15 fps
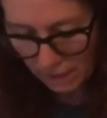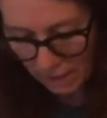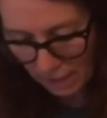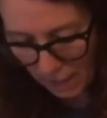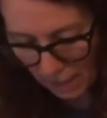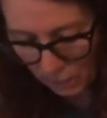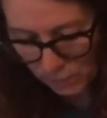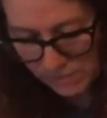
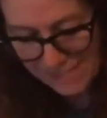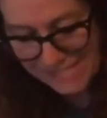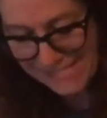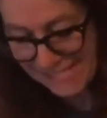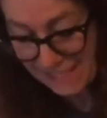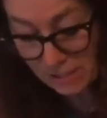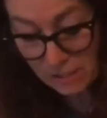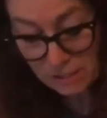I would
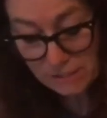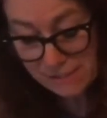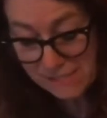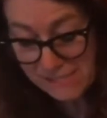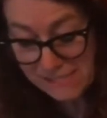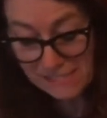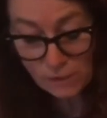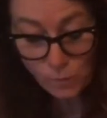still
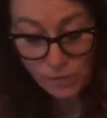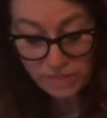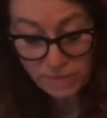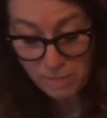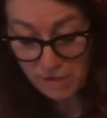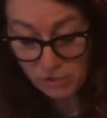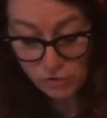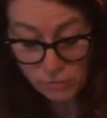stick with the
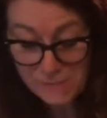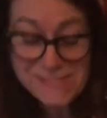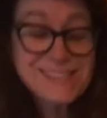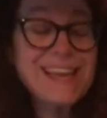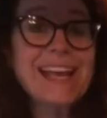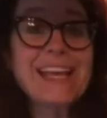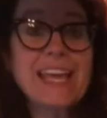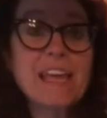measurements
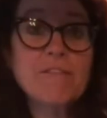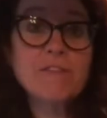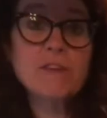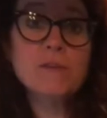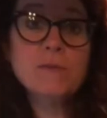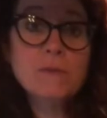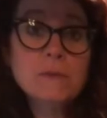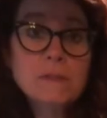I gave you